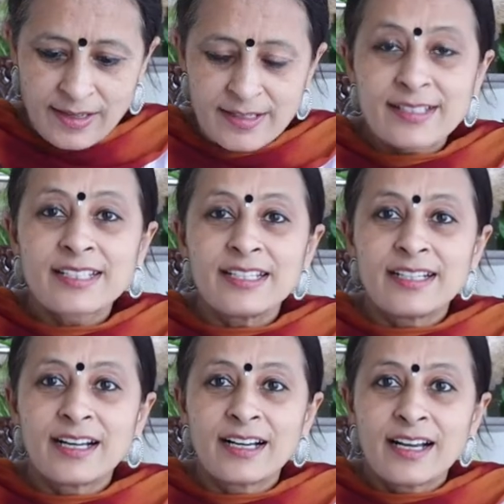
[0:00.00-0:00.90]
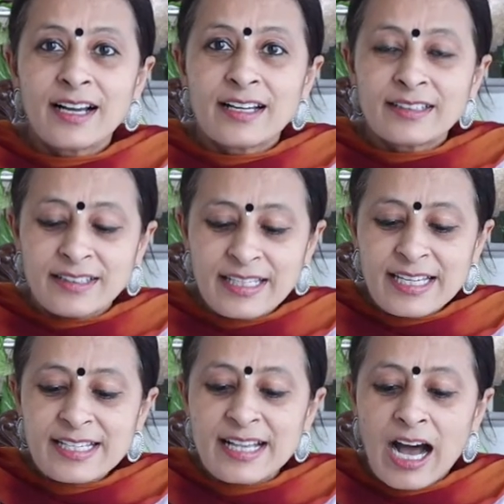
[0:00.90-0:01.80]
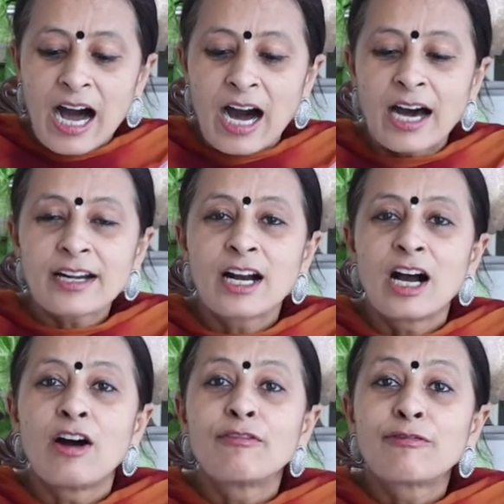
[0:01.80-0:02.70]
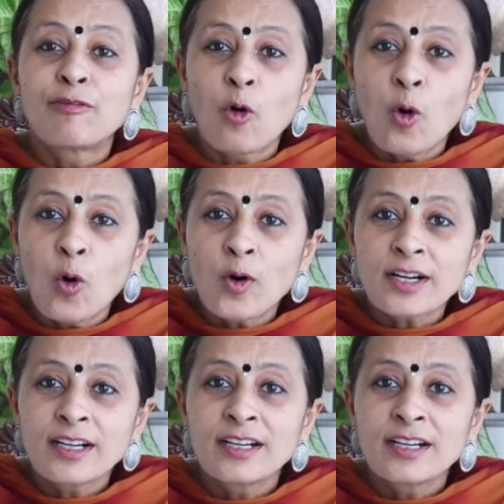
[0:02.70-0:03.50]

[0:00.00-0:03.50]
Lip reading: see, these are 4